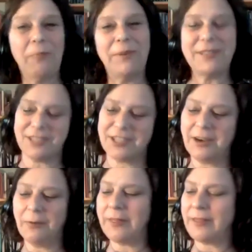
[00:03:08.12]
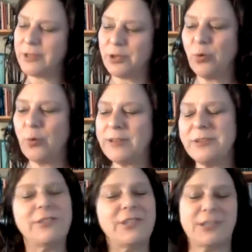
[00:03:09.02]
But share with us
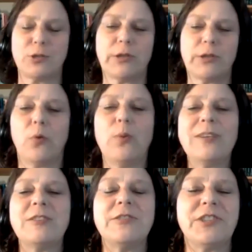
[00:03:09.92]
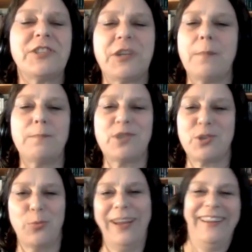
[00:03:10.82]
your whistle stop
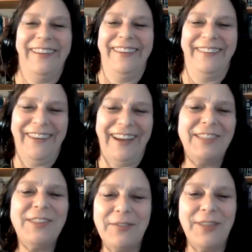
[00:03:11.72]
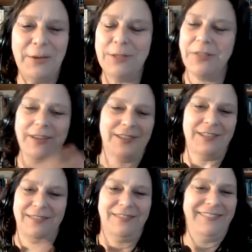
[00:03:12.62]
swing. I love that you did this.